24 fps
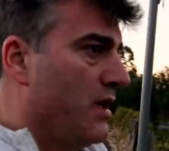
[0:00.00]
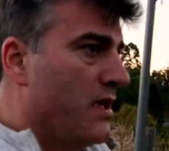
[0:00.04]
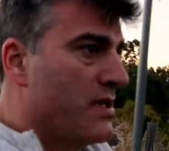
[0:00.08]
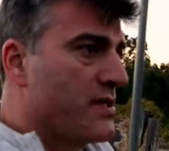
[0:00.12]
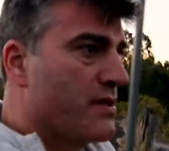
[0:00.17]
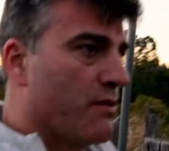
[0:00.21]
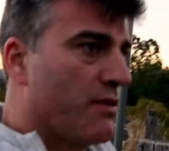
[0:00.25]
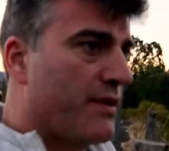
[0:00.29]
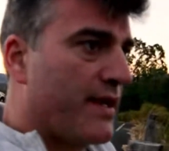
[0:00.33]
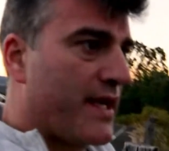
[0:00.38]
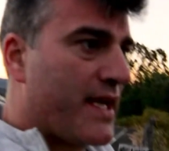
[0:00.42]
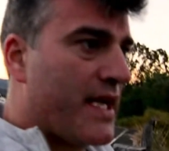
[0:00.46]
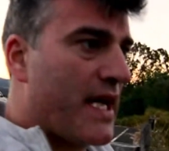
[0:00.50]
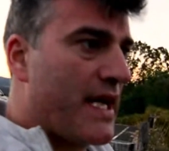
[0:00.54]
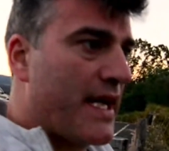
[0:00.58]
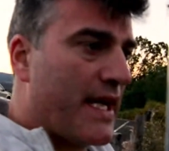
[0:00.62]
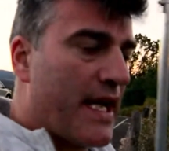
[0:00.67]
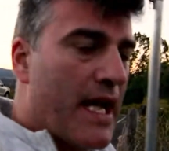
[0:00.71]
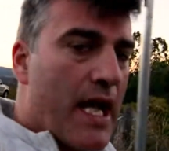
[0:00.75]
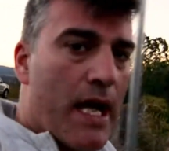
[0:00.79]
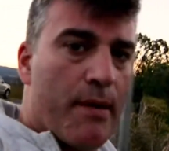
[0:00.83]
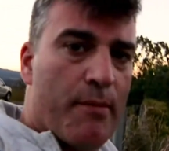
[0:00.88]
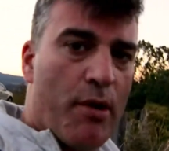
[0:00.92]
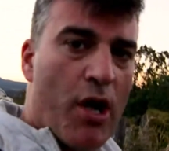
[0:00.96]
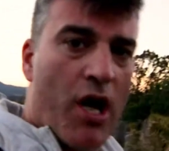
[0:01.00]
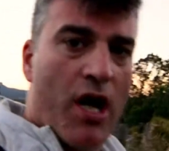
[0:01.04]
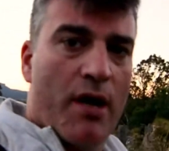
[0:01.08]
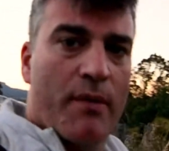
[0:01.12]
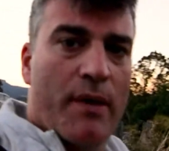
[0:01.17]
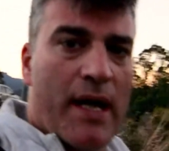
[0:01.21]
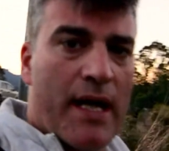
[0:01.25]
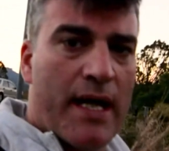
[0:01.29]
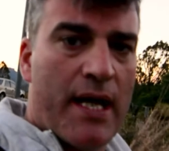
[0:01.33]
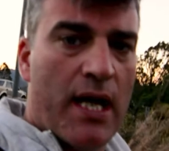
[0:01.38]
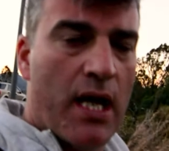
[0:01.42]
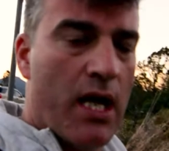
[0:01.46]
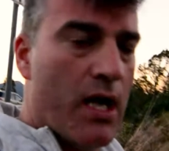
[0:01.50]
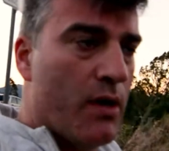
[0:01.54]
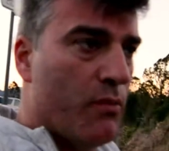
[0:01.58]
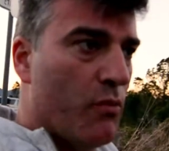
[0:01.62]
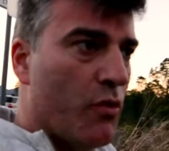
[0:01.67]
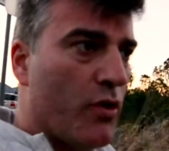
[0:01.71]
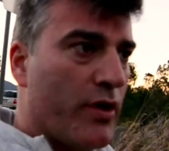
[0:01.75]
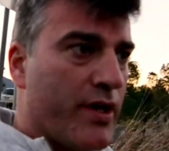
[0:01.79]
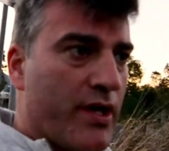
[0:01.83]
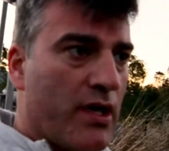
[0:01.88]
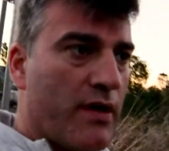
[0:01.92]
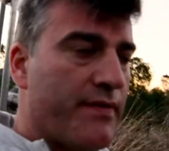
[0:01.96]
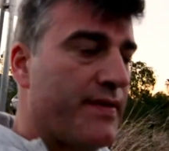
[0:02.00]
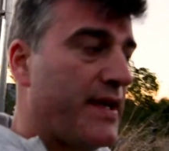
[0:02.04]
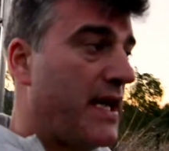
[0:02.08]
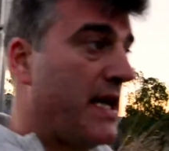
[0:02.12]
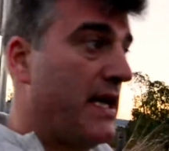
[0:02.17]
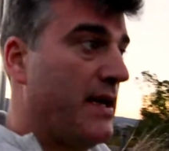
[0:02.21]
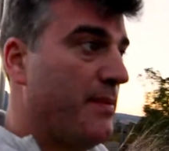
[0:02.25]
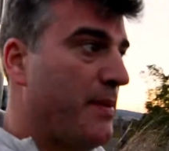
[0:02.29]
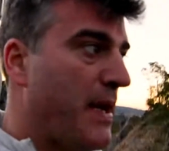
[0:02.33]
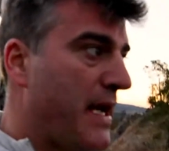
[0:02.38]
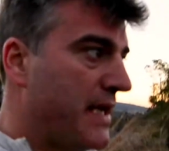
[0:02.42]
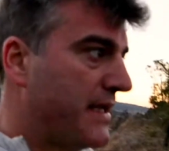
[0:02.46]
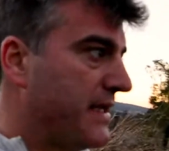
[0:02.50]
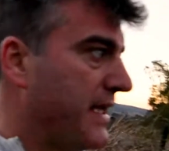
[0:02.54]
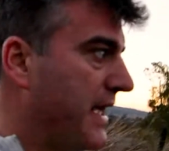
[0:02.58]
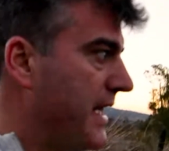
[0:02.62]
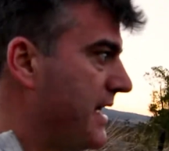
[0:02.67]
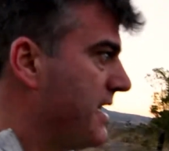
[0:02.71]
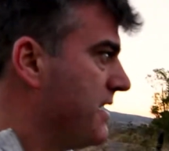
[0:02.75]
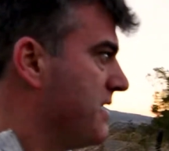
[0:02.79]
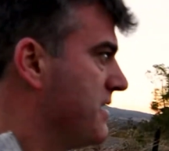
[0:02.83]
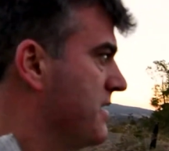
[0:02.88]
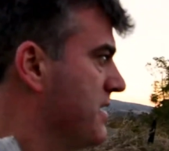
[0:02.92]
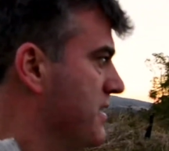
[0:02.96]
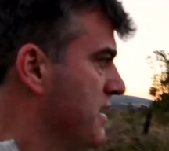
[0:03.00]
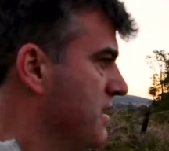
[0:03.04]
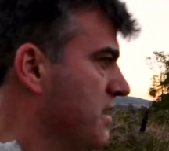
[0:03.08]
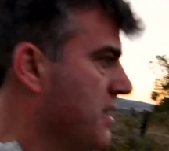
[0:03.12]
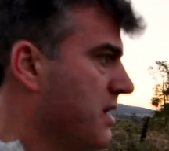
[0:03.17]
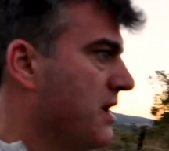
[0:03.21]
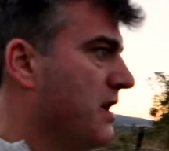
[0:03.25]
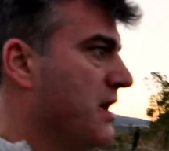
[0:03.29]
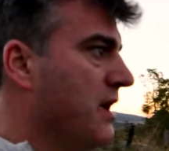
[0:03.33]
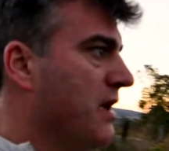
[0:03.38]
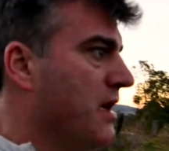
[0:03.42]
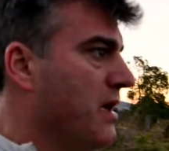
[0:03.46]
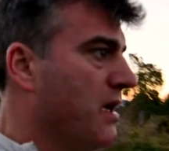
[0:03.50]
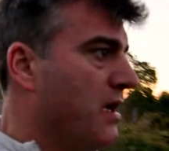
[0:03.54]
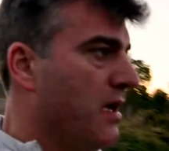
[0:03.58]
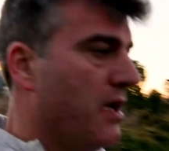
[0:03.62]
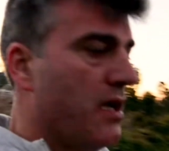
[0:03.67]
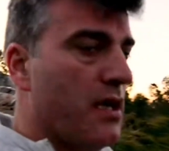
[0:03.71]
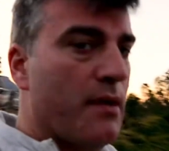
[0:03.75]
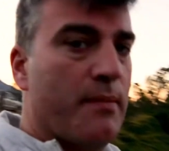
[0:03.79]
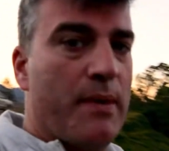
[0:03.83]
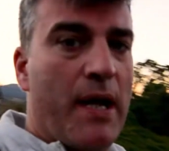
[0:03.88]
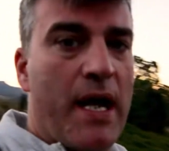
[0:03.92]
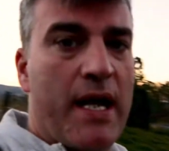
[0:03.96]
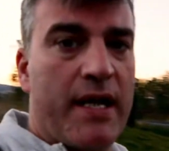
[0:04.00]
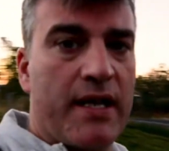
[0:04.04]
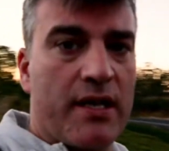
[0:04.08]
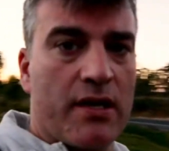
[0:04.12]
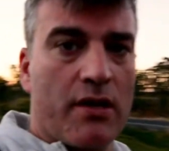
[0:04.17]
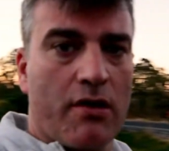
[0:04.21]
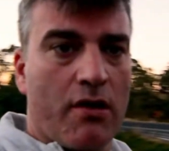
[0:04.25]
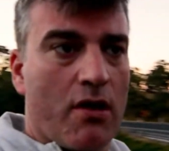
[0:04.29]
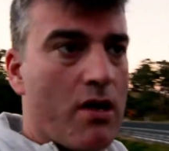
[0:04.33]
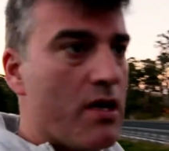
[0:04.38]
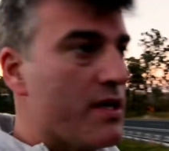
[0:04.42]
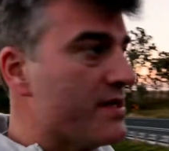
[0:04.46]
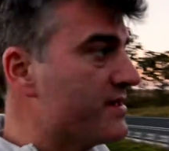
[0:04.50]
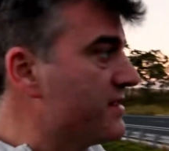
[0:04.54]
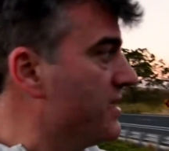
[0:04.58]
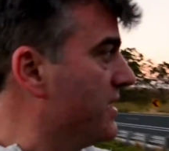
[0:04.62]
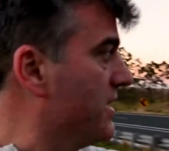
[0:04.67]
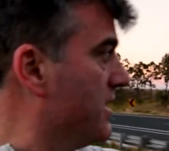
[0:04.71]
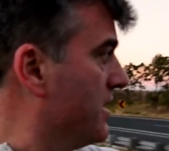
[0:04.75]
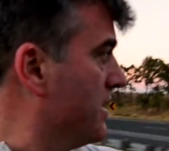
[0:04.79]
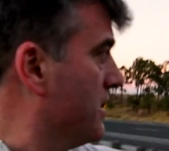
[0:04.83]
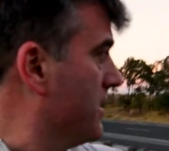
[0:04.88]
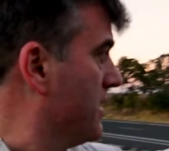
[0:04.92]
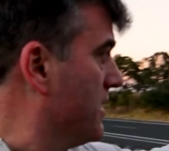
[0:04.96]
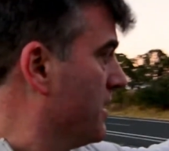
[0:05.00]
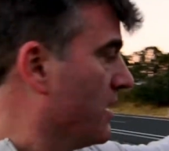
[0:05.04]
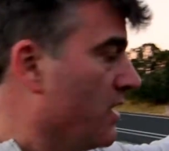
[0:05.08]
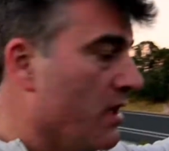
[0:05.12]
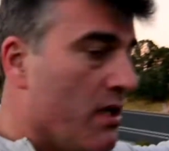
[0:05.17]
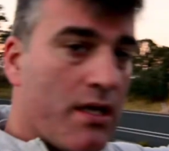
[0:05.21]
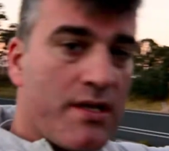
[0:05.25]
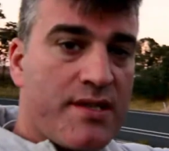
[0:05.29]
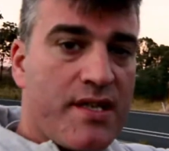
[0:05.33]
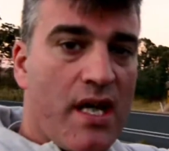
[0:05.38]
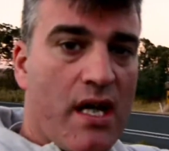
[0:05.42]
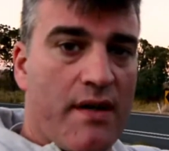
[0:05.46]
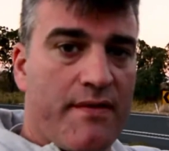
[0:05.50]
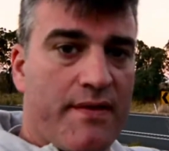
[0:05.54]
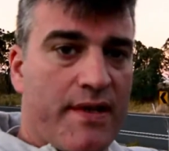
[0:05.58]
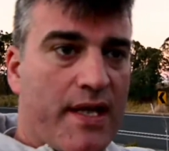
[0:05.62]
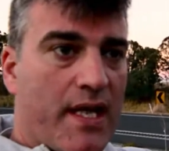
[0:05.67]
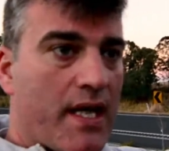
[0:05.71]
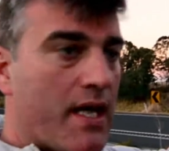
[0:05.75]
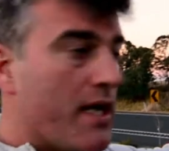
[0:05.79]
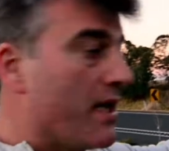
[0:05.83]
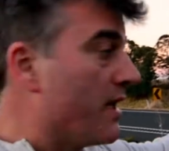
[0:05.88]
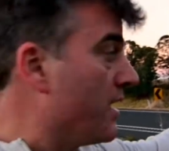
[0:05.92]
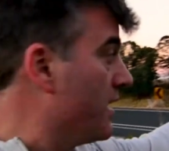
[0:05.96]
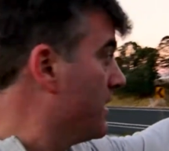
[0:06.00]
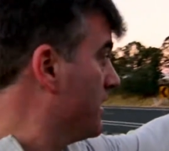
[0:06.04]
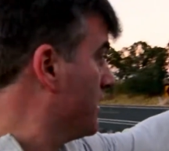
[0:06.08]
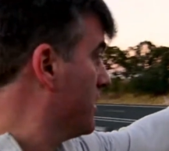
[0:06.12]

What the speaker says: So we're on the Cunningham Highway. I'm walking off the helipad now. I'm heading across to over there.